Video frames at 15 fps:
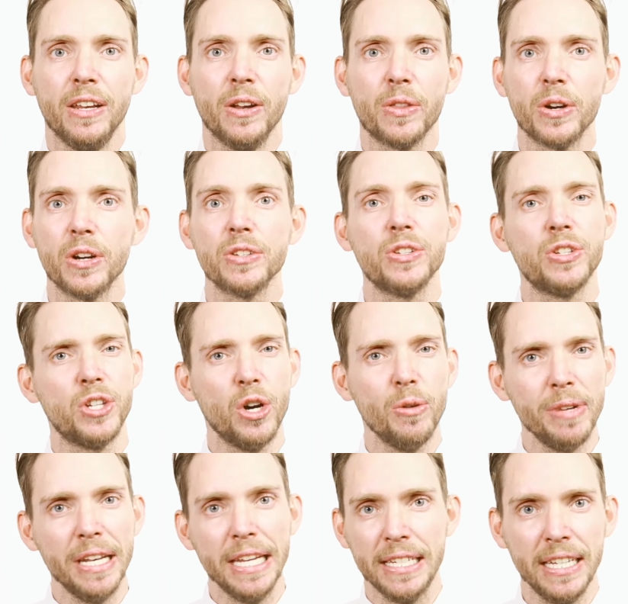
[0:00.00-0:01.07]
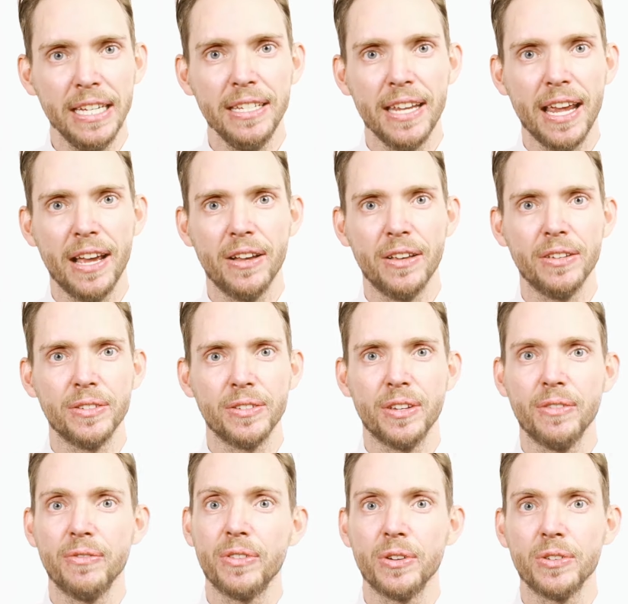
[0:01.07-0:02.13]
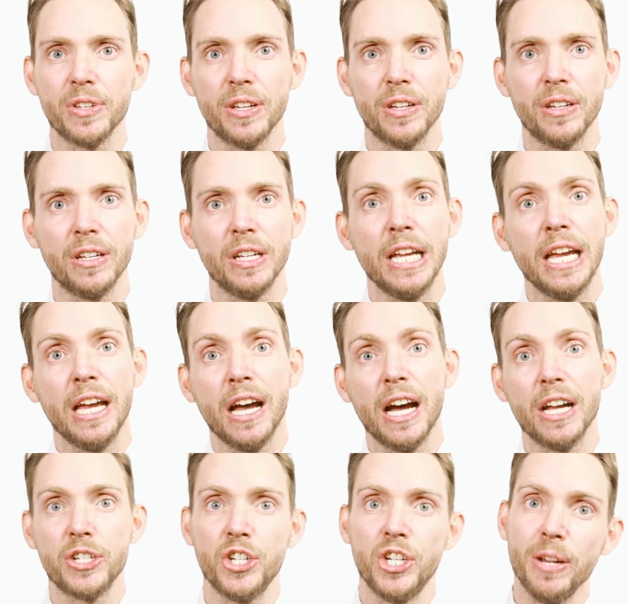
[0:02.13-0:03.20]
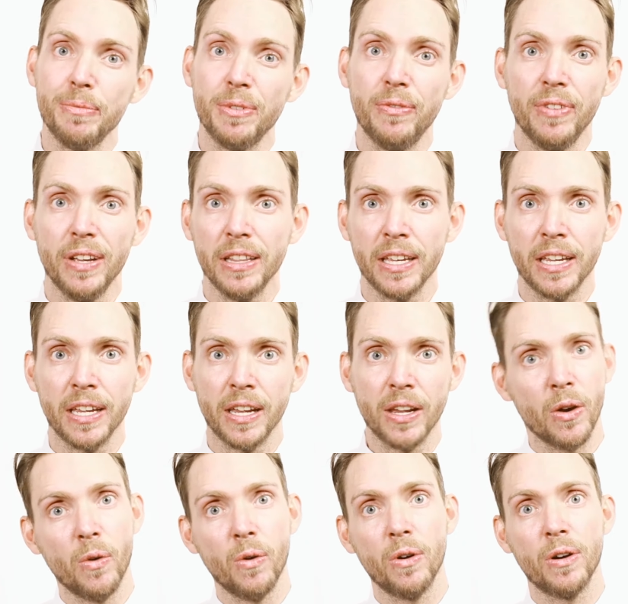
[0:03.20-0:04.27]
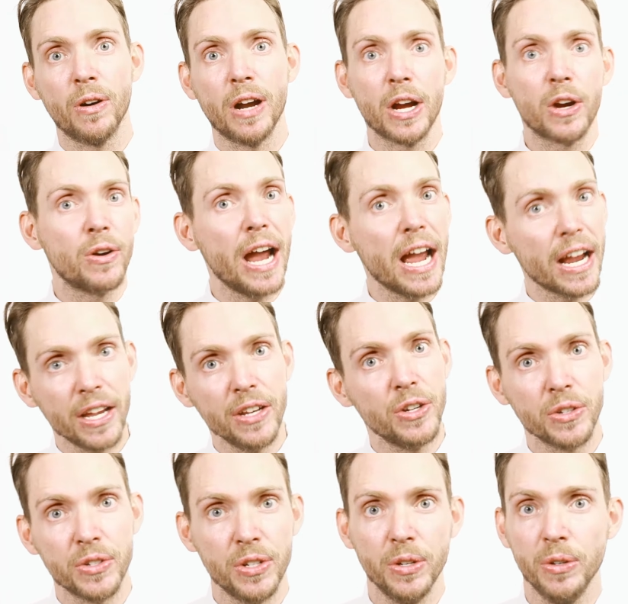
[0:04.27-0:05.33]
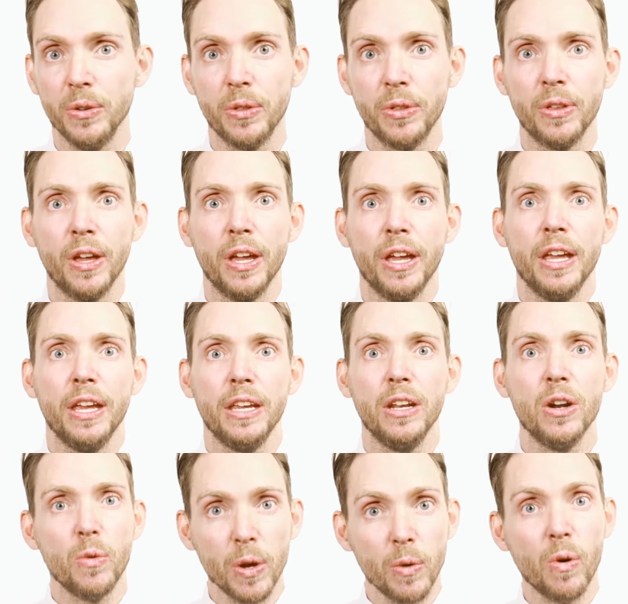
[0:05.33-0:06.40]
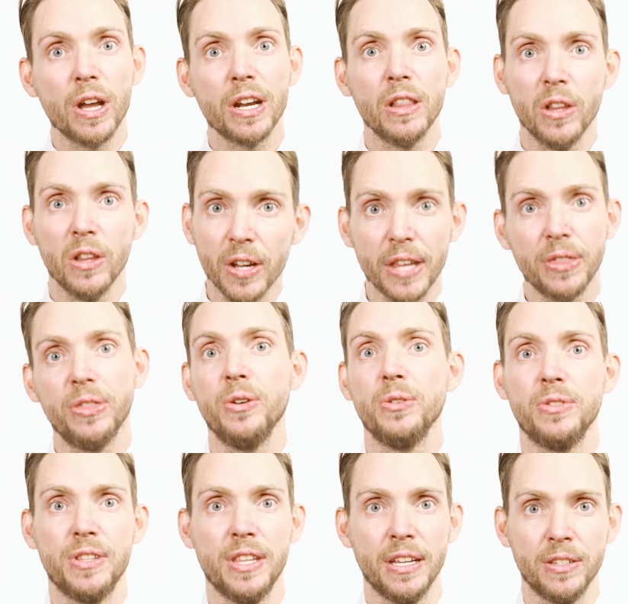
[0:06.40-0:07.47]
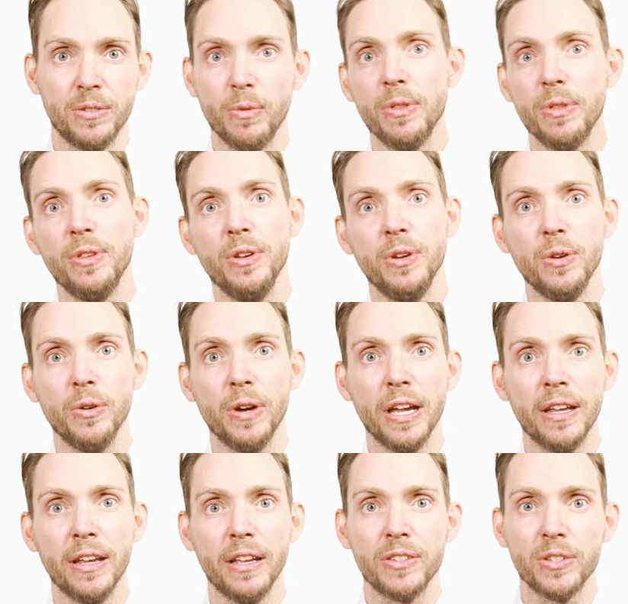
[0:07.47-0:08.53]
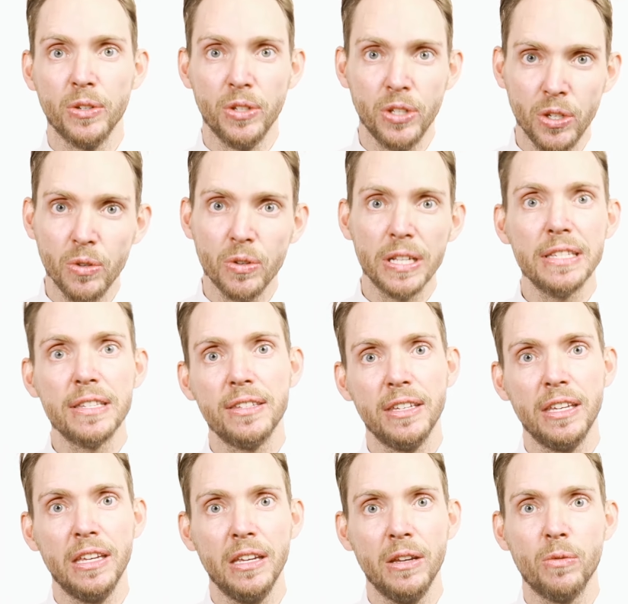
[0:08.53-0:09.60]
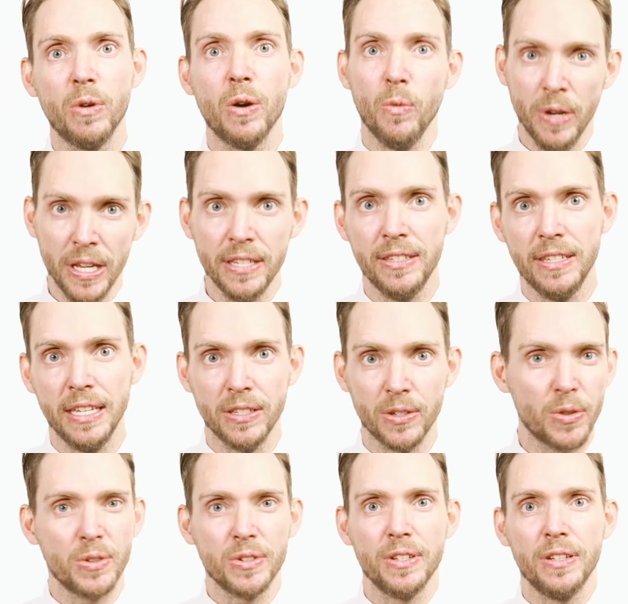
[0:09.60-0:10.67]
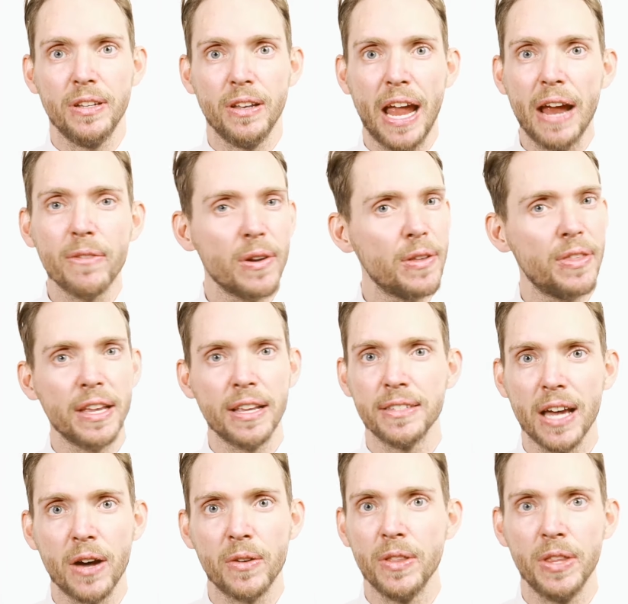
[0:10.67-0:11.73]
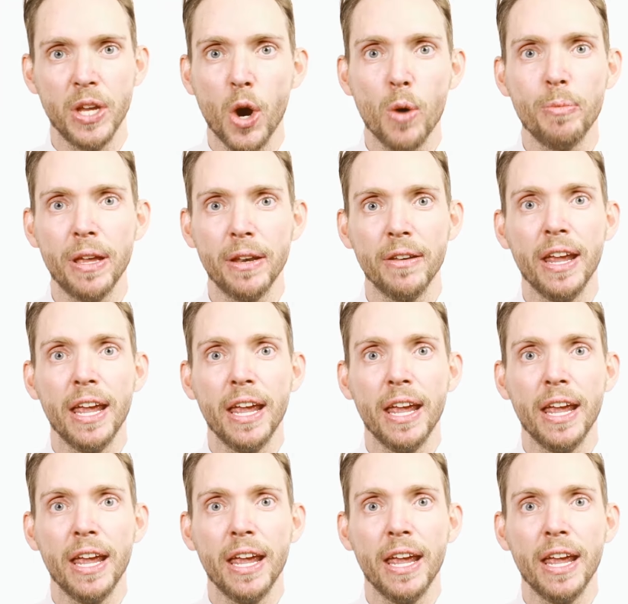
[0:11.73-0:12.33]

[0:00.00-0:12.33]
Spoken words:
There are so many details. If there's a chipped filling or a crack in your tooth, we want to look at those things with you, and so you can see what we see. So everything is out in the open,